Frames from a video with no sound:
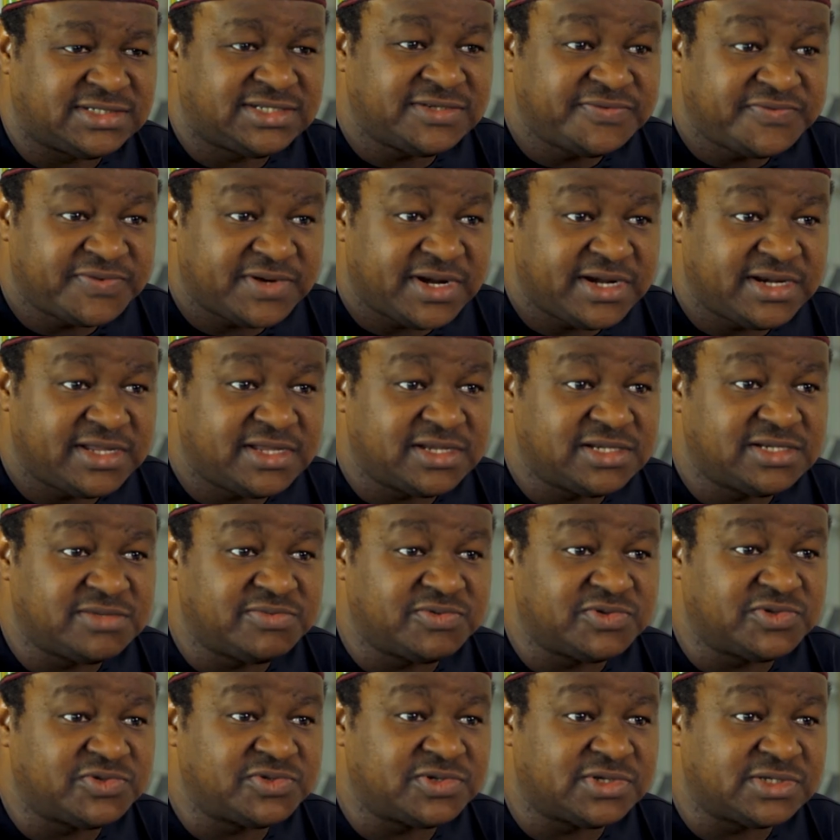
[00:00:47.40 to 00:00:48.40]
different
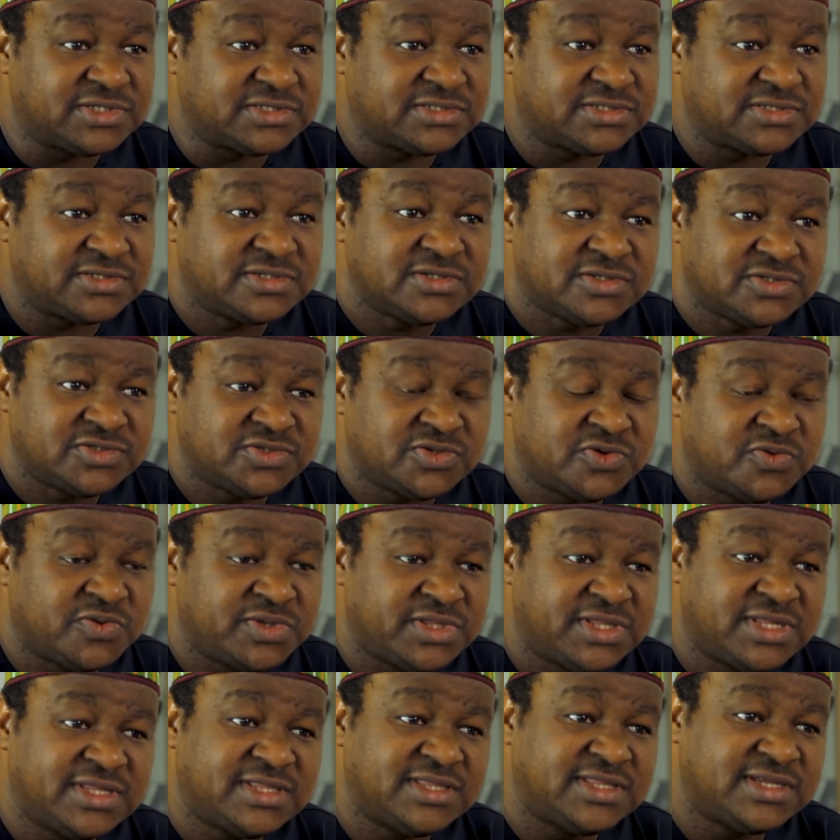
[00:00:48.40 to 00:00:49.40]
individuals. So
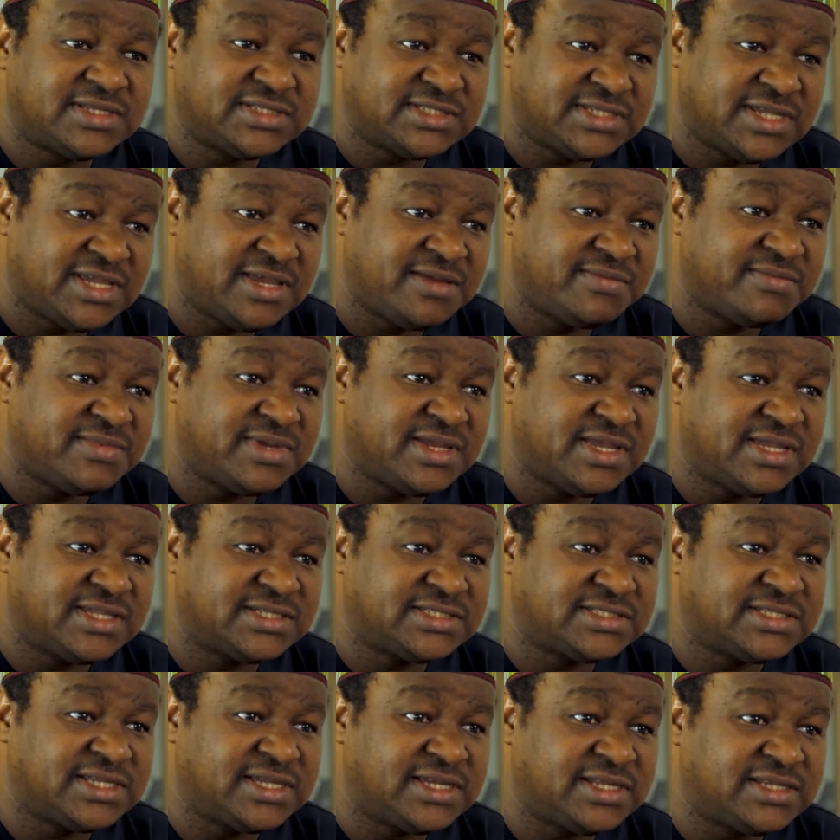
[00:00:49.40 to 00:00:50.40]
within the same
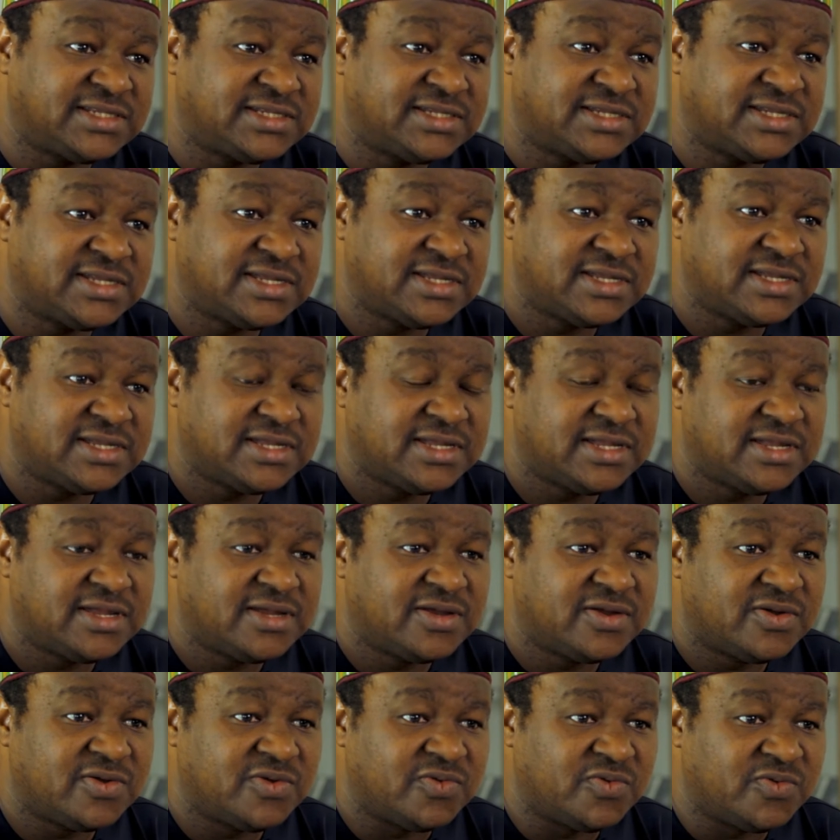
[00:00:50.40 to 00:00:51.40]
estate,
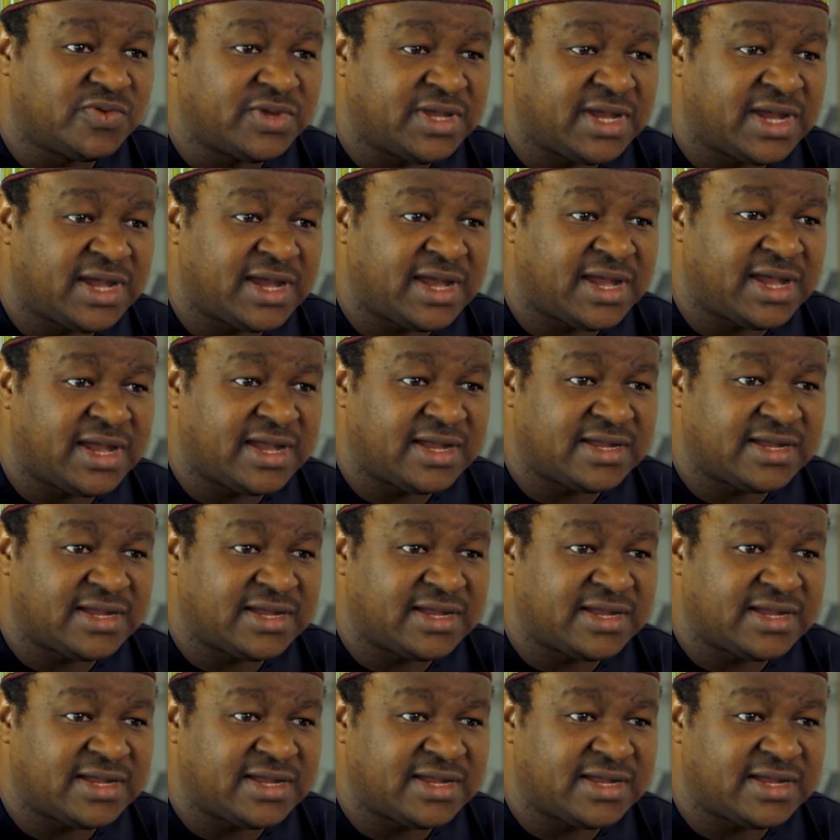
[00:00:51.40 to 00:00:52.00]
we are